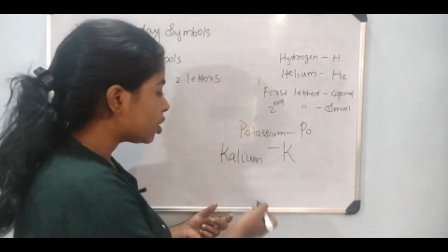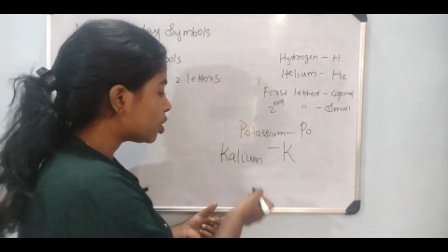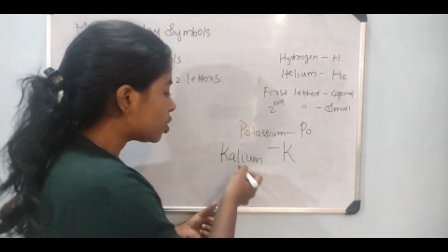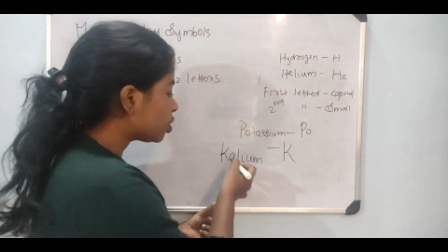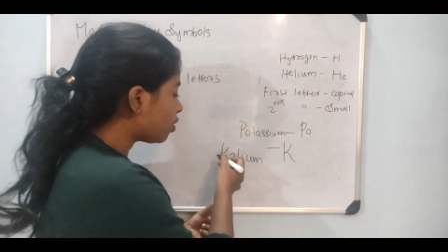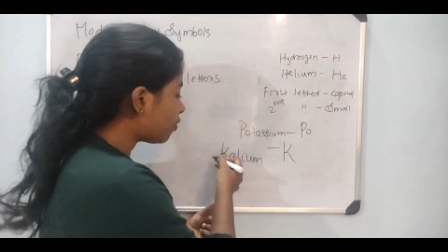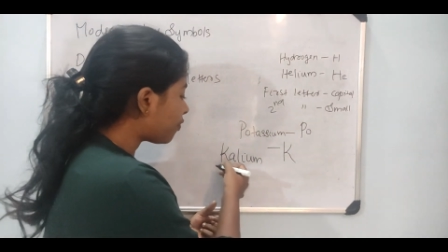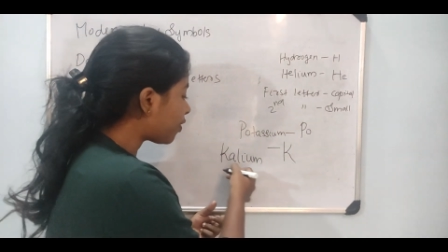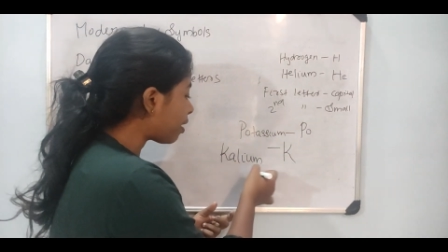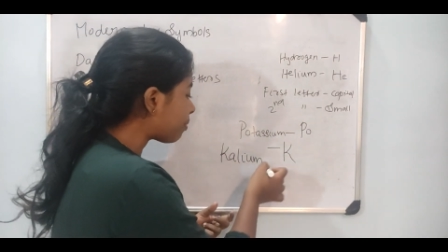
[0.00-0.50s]

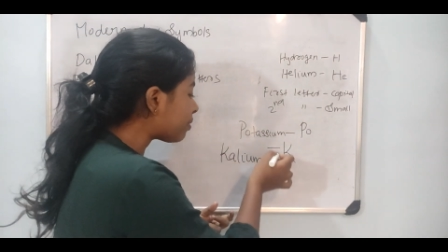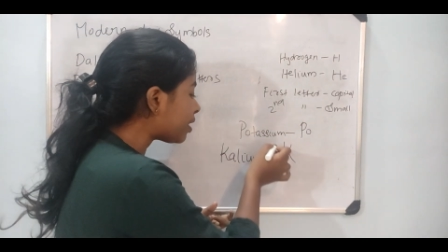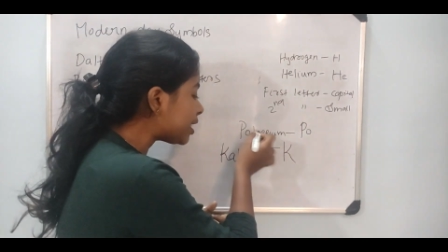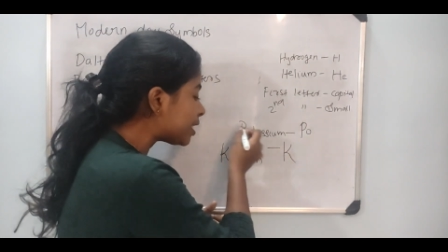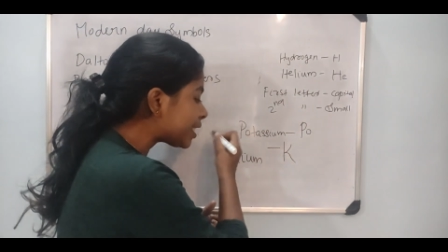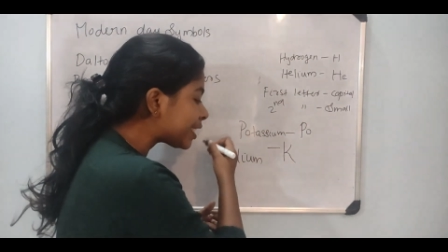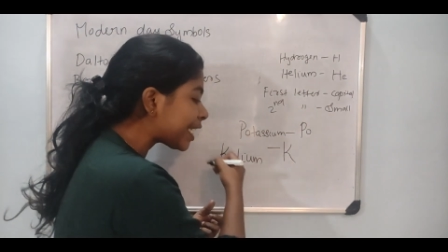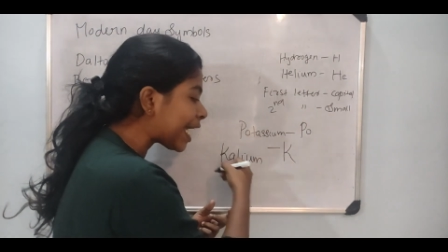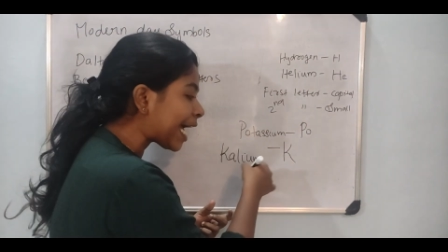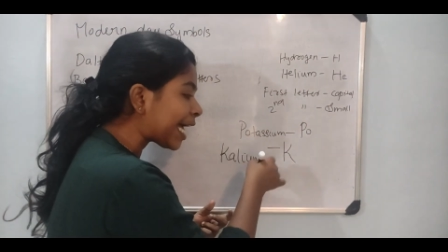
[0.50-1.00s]
So from
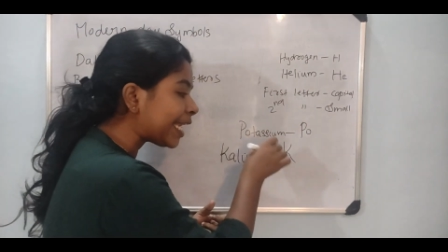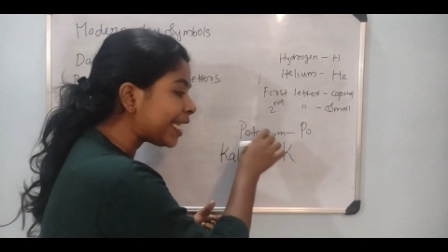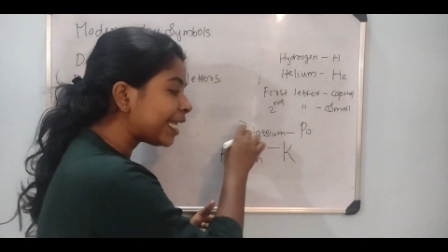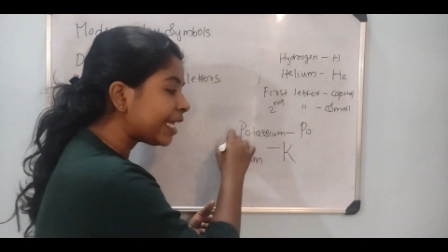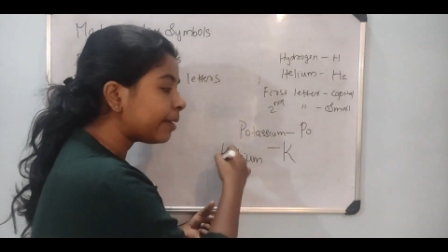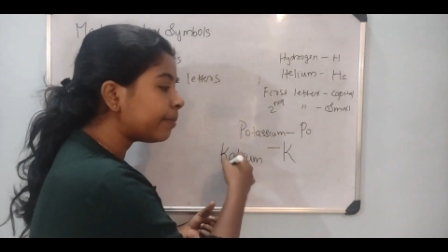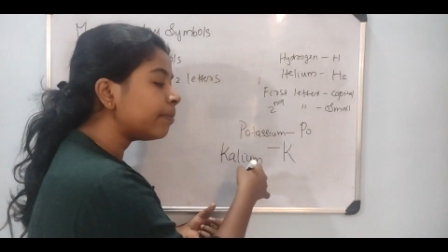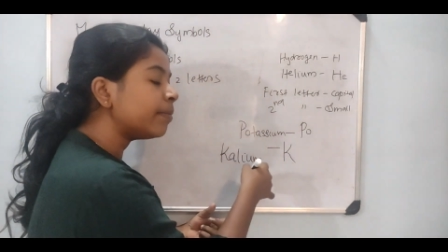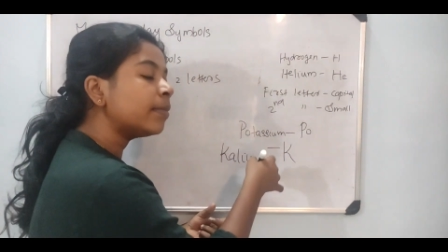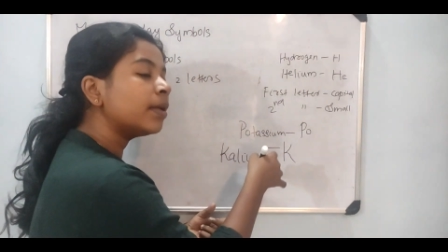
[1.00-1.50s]
this
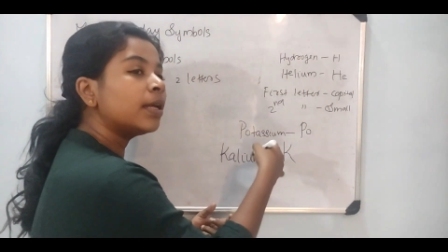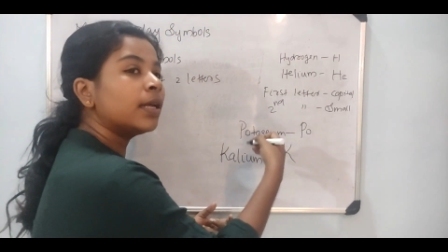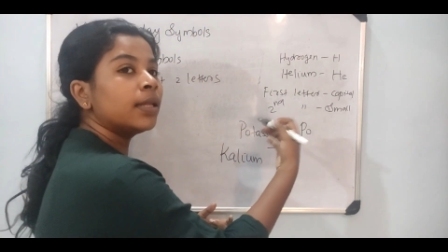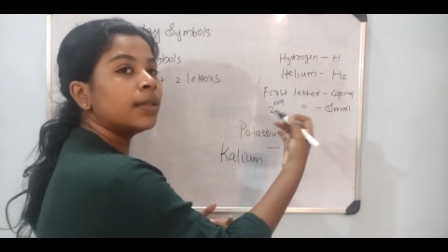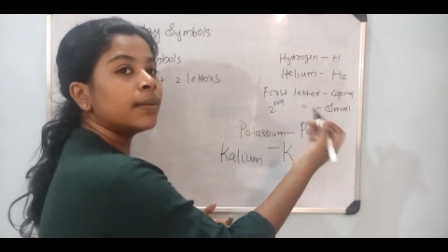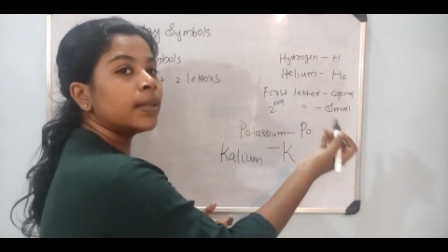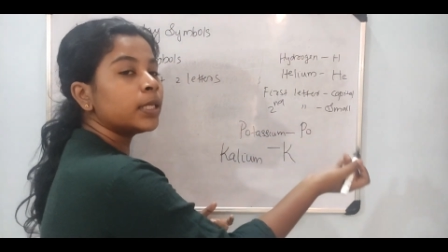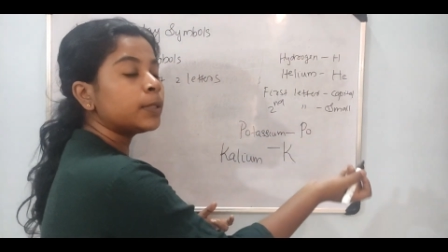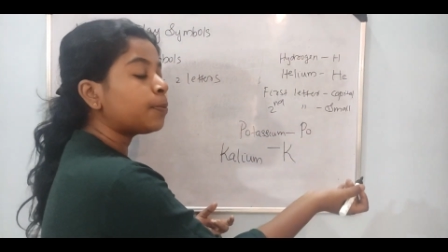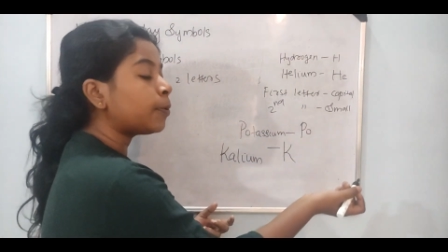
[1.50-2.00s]
kalium,
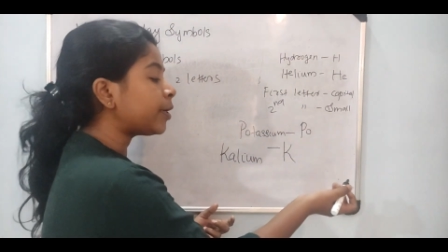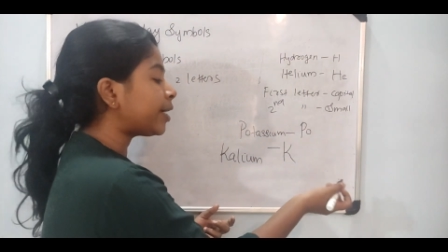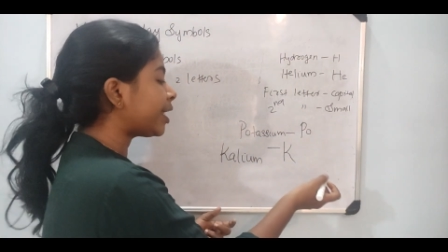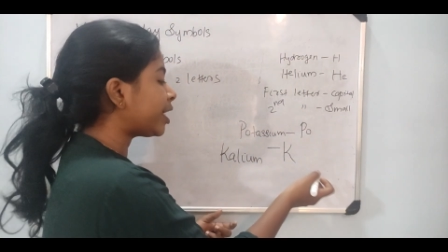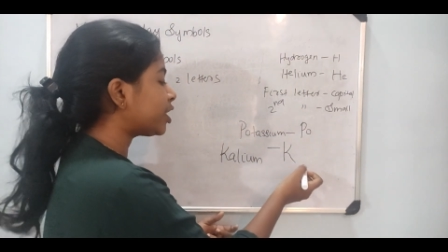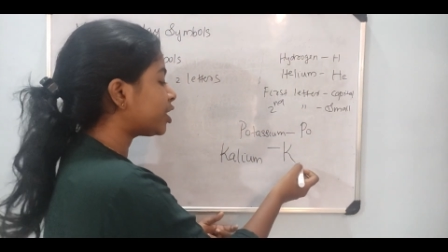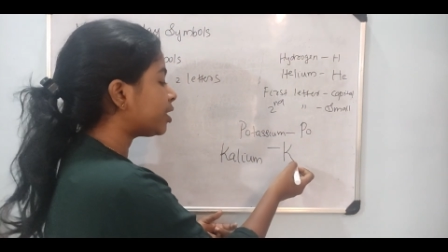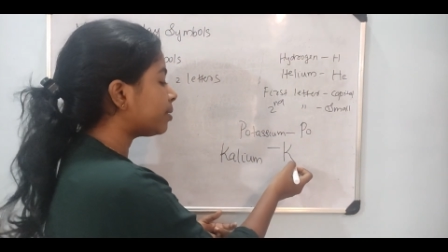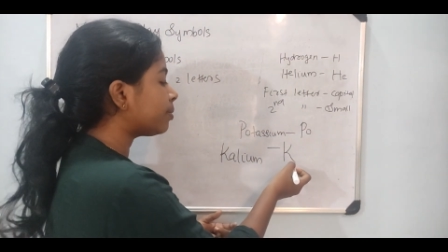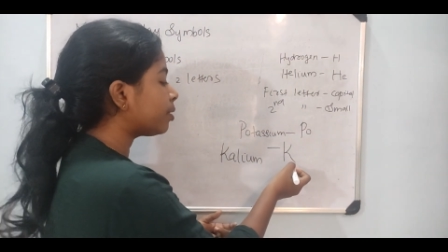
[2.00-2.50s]
this
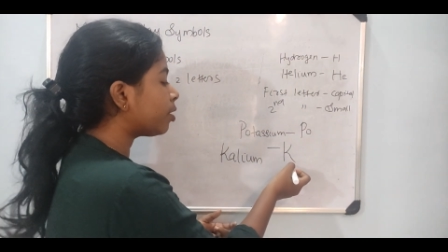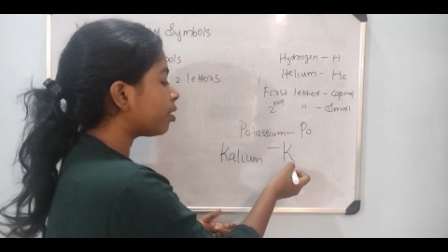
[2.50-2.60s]
potassium